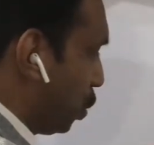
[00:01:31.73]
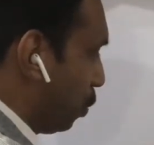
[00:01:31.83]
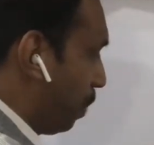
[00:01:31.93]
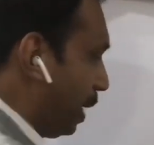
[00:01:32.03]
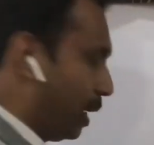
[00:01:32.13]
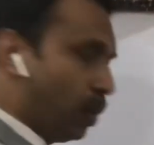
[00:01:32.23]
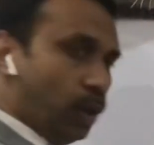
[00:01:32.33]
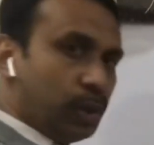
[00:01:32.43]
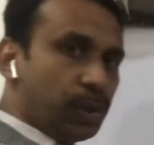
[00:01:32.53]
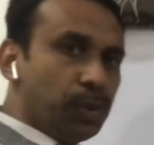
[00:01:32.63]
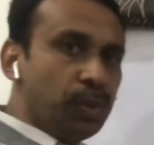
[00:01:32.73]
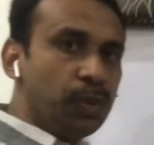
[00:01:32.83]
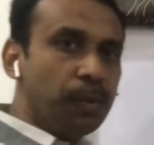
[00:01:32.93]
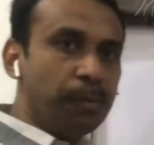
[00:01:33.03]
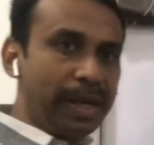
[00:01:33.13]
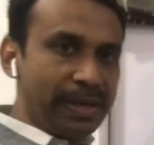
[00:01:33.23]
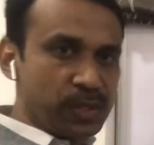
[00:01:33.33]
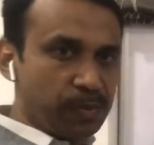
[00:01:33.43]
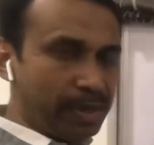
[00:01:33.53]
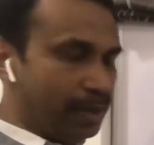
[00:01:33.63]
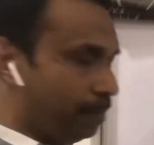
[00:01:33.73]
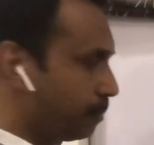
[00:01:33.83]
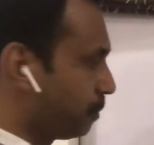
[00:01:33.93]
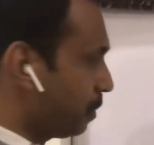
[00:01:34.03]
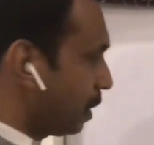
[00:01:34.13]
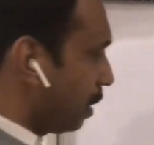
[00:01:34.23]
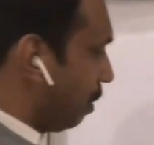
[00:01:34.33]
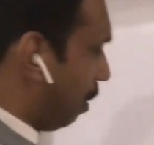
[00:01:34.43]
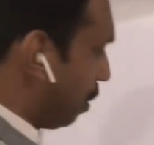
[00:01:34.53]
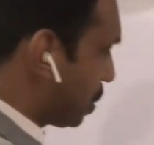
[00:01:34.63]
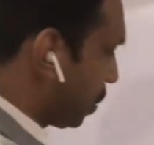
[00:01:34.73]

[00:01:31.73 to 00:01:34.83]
should be equal to -1. On